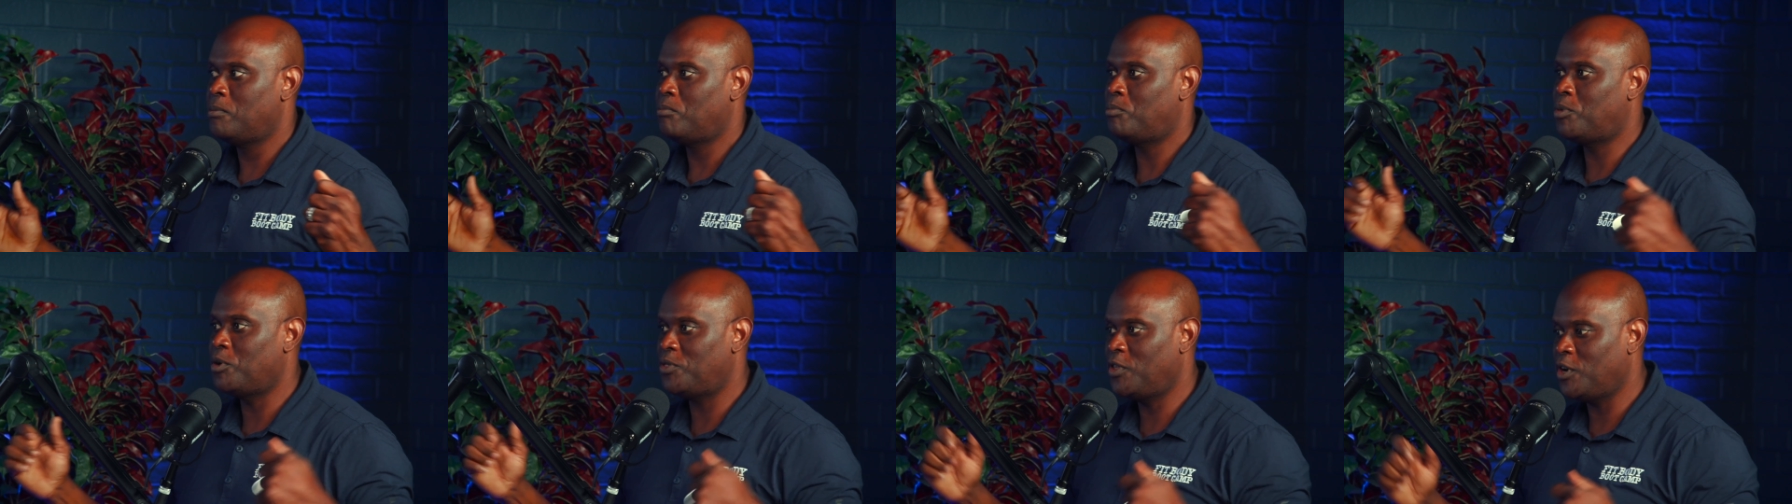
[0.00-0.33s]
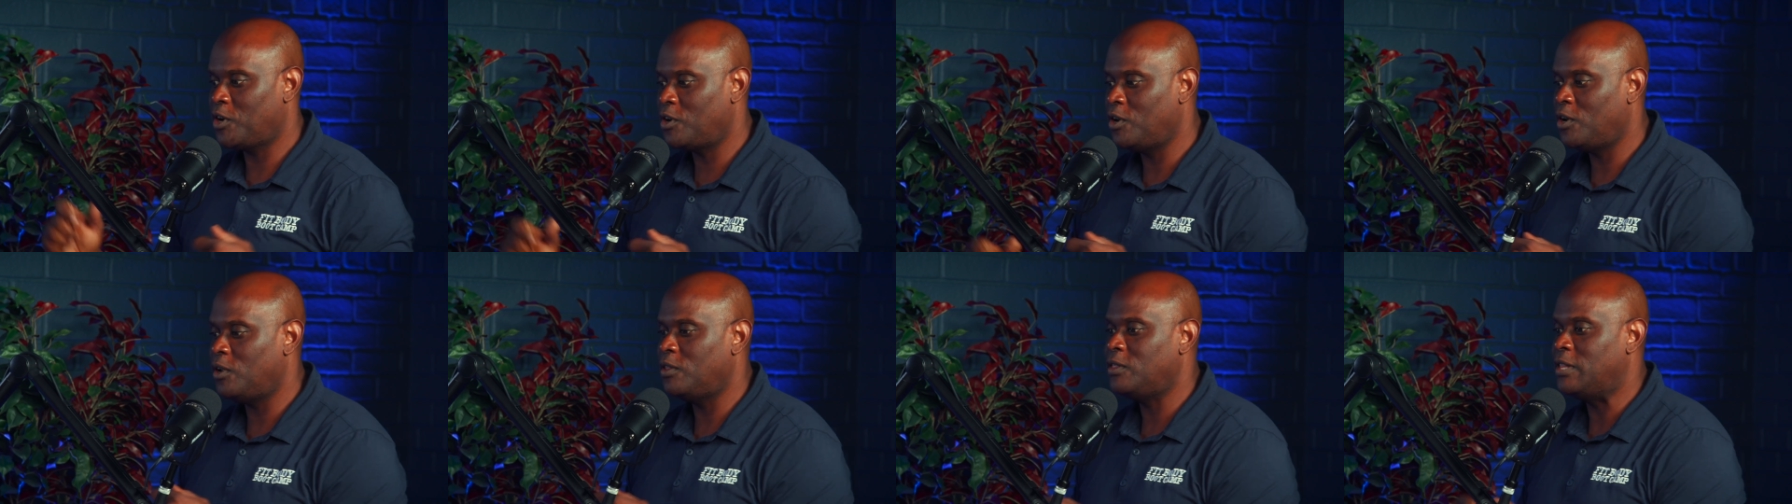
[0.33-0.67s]
but they're
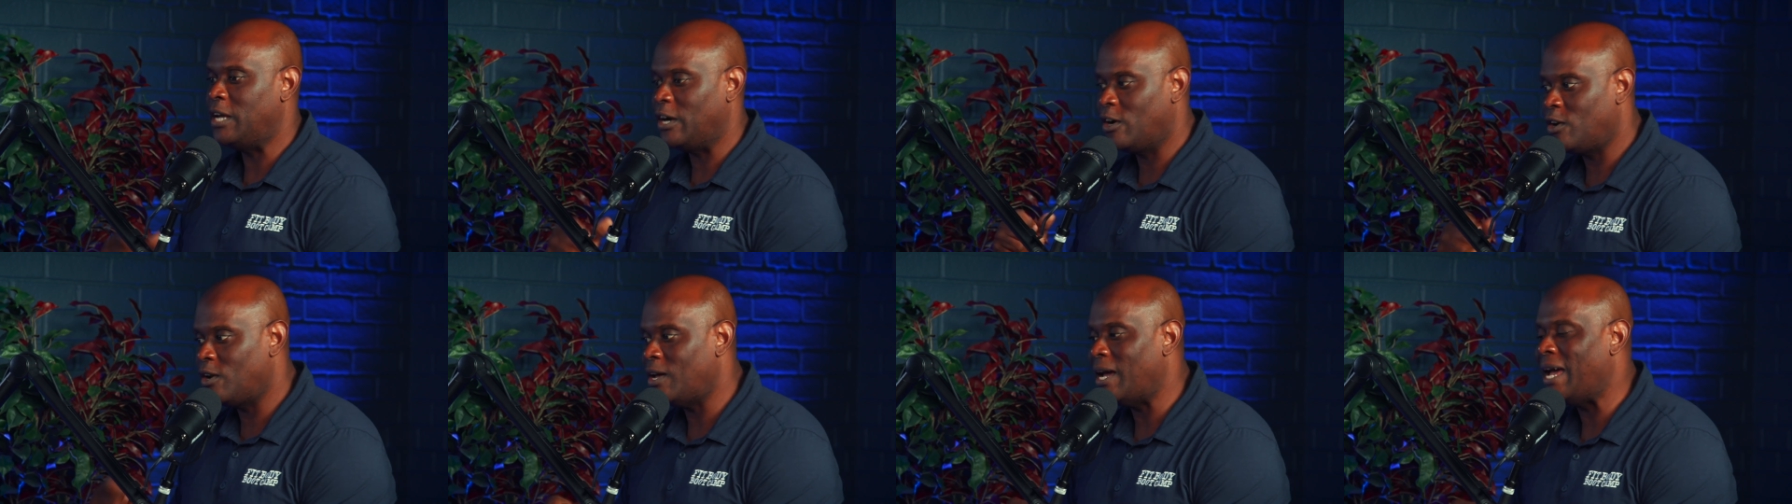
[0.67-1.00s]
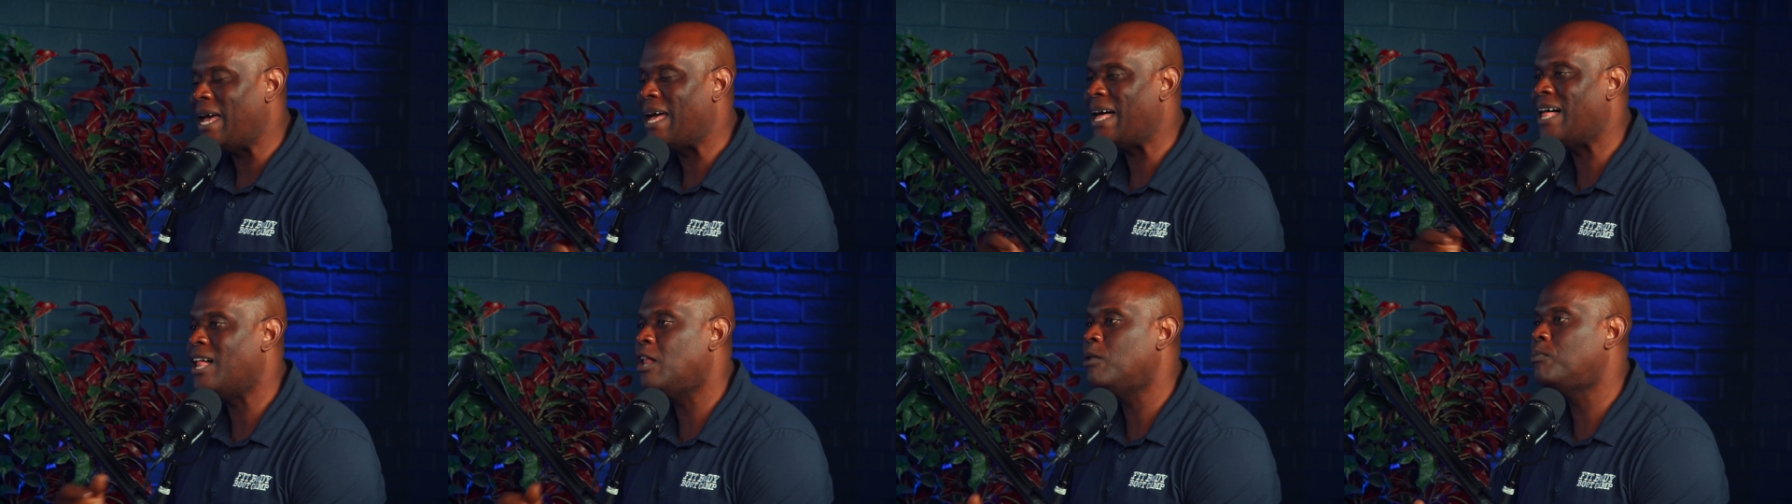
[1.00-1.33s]
going to they're going to
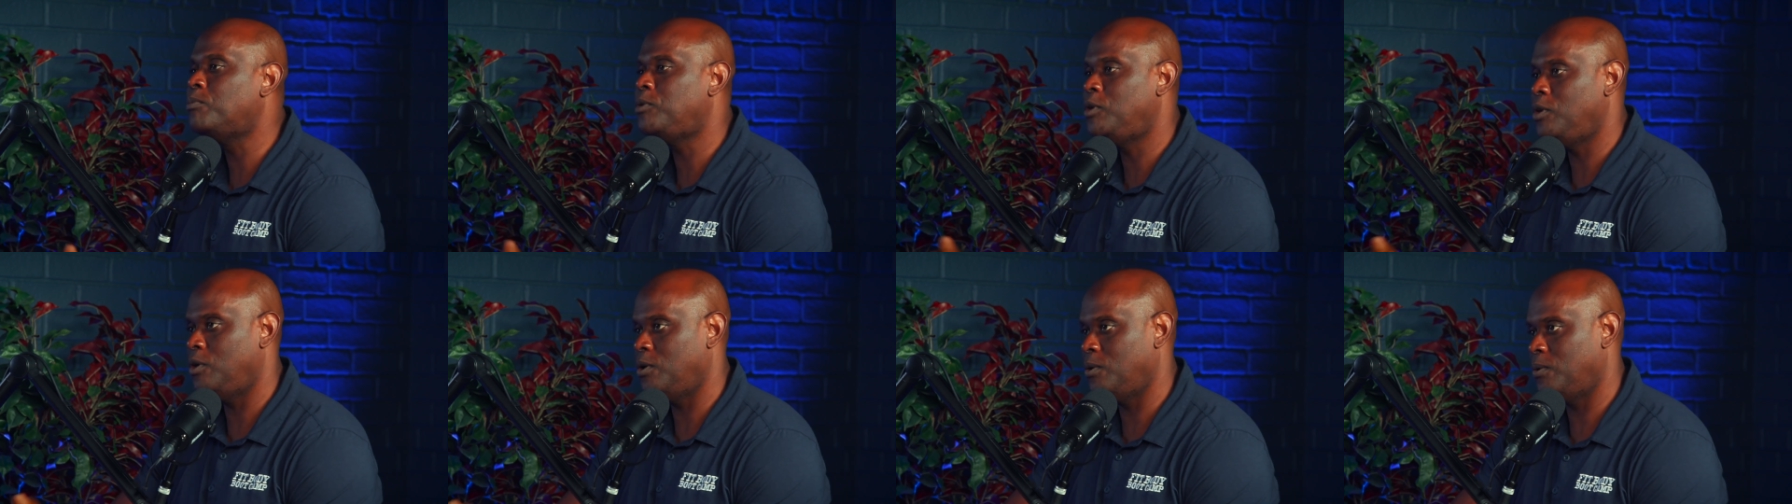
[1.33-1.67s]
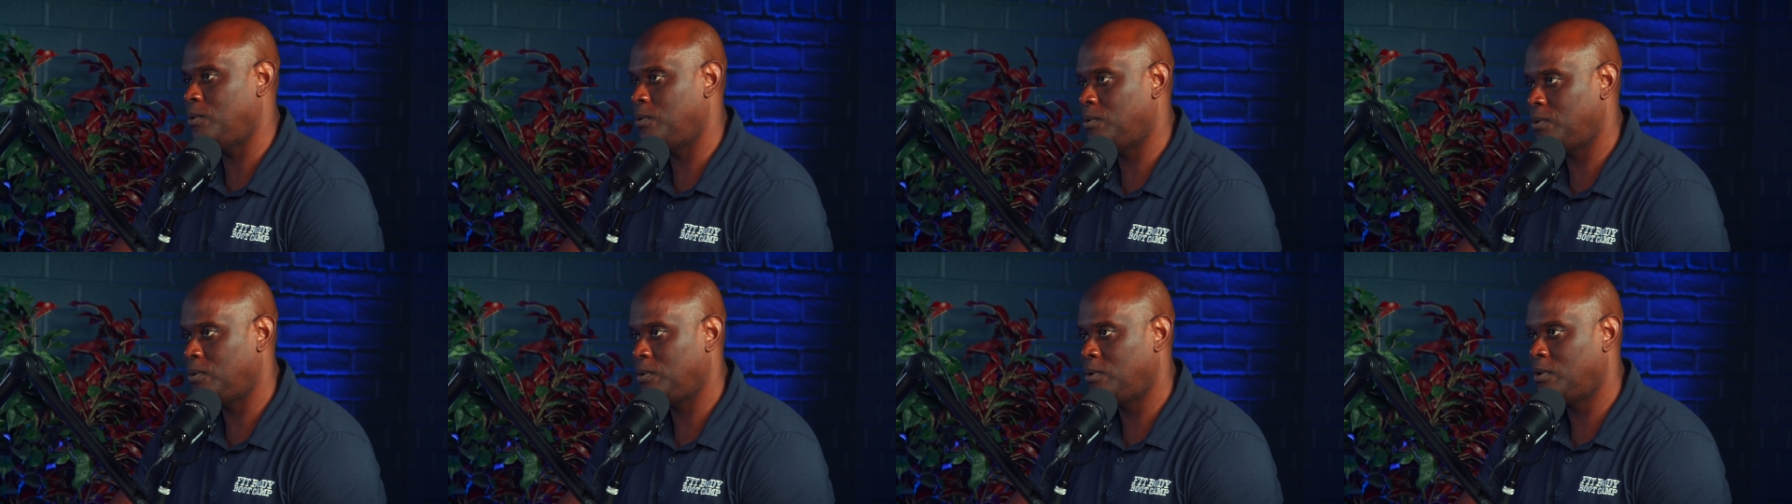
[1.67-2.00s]
help you
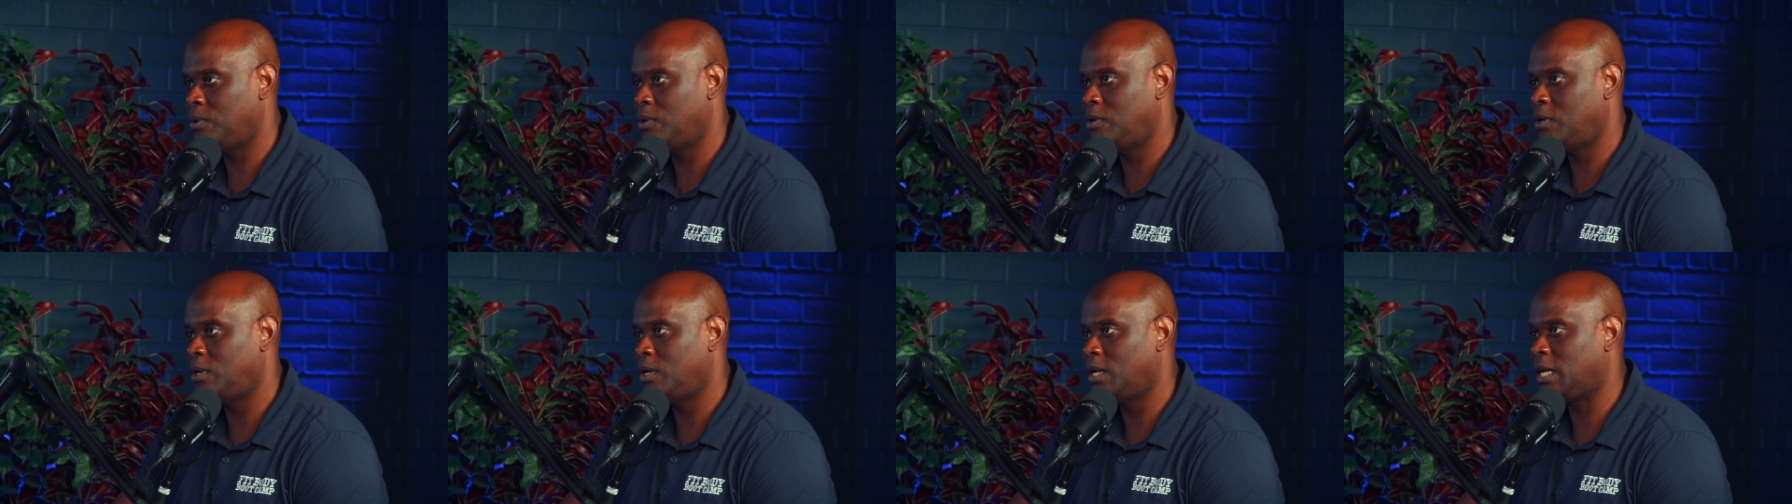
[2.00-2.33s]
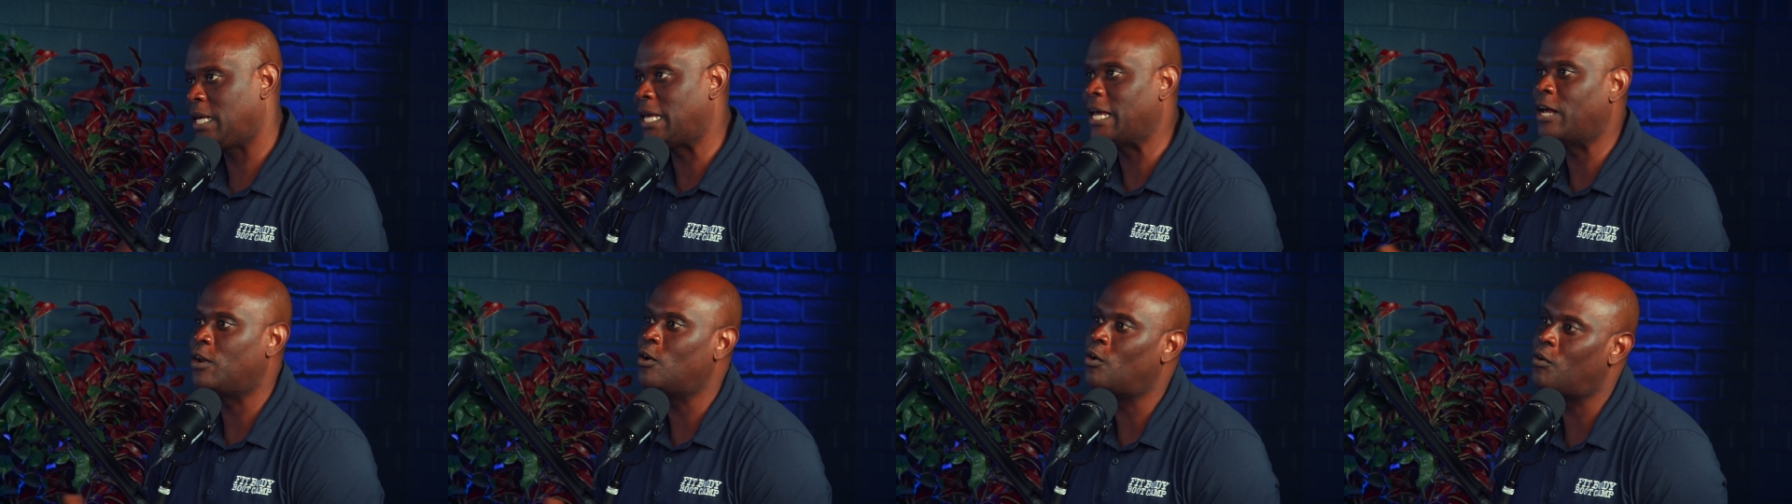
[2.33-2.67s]

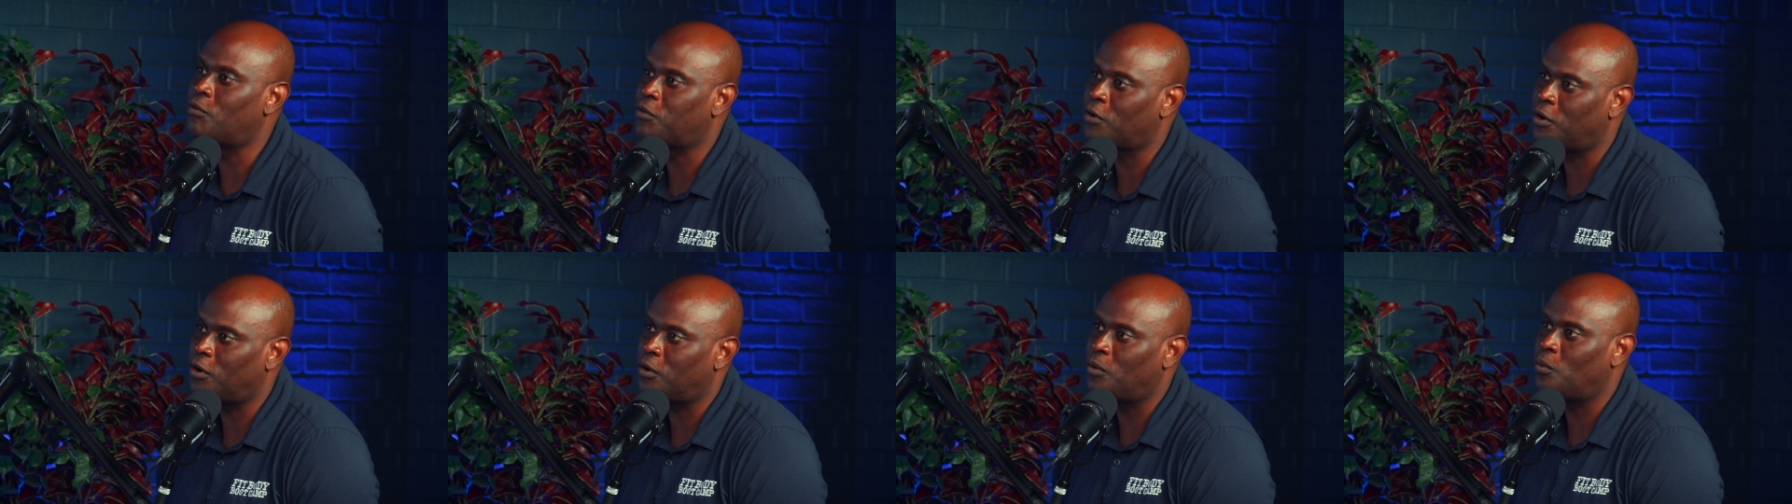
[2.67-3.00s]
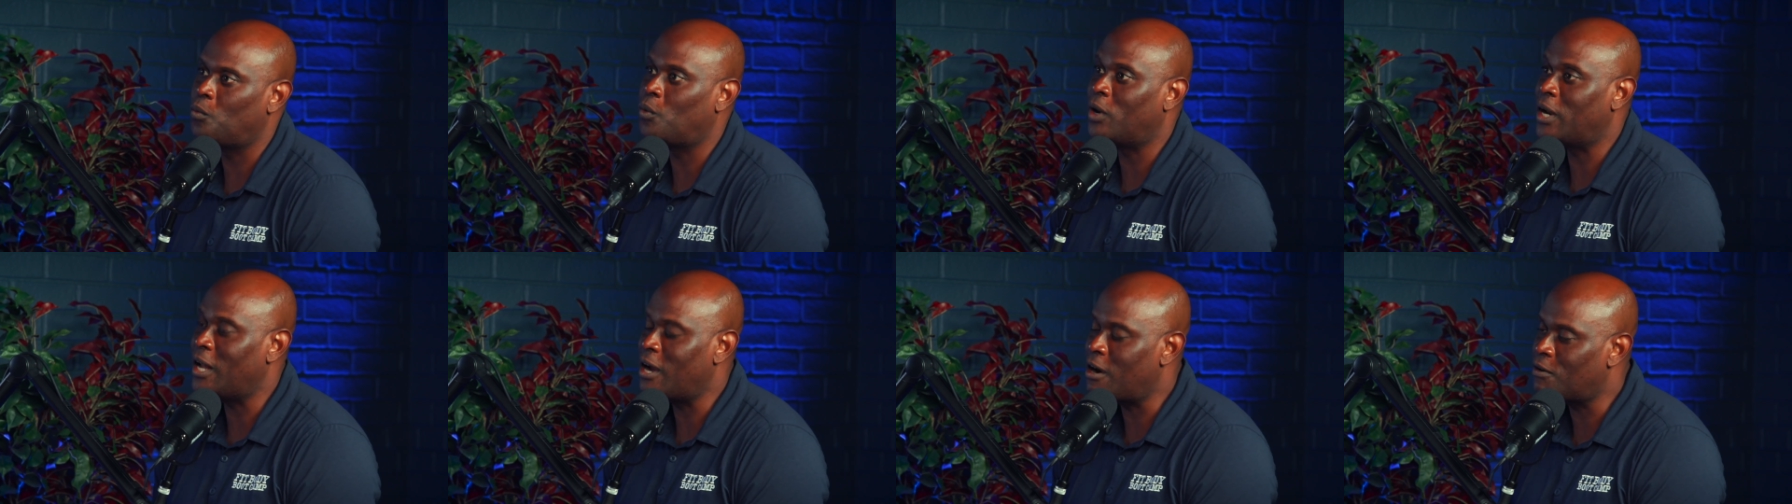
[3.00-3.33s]
get over
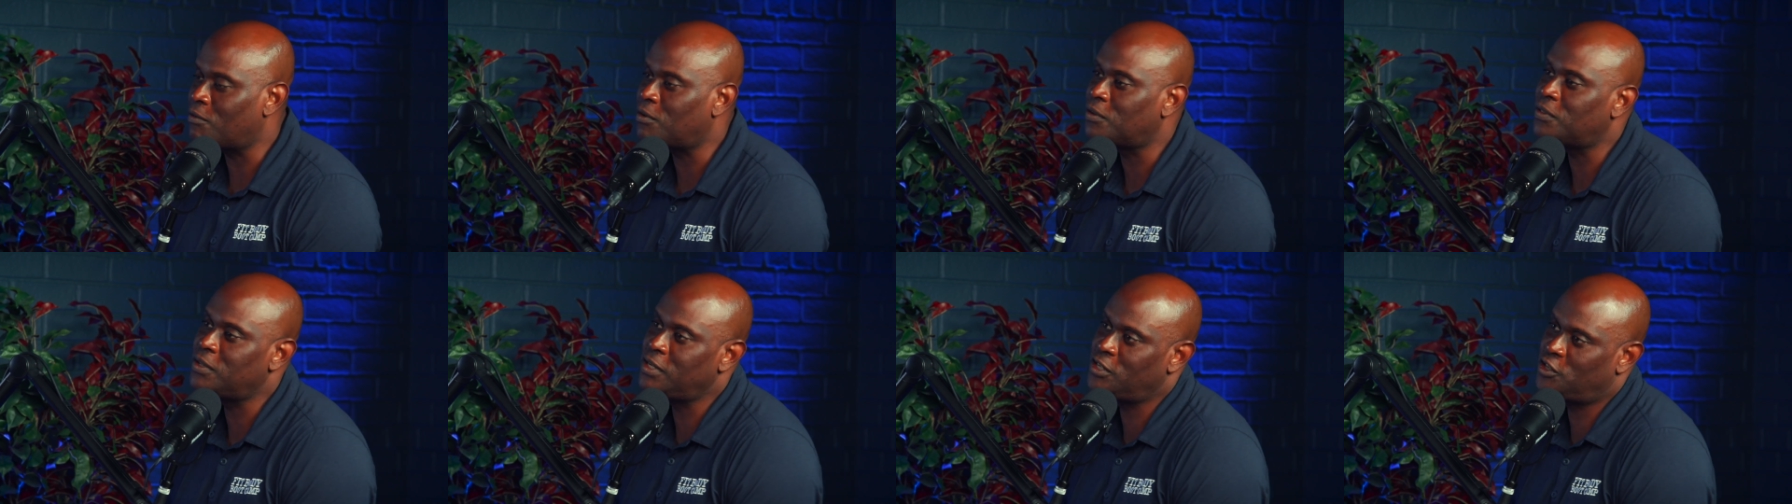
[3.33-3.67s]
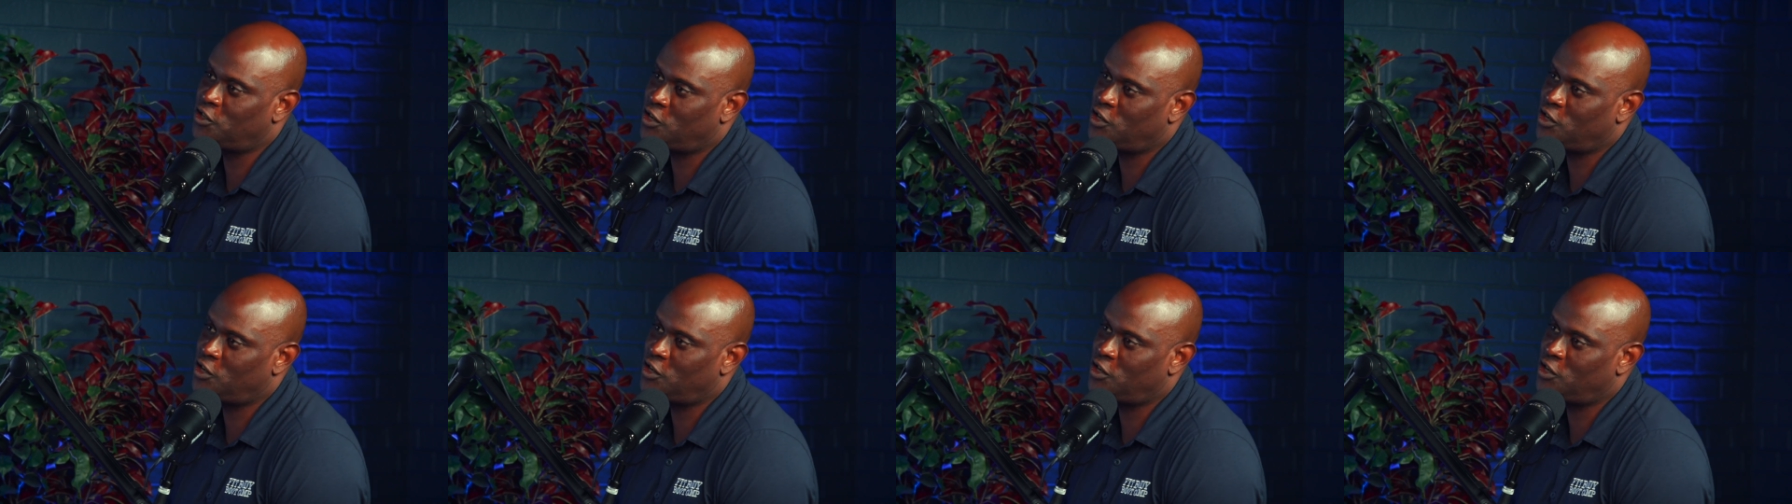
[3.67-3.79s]
whatever these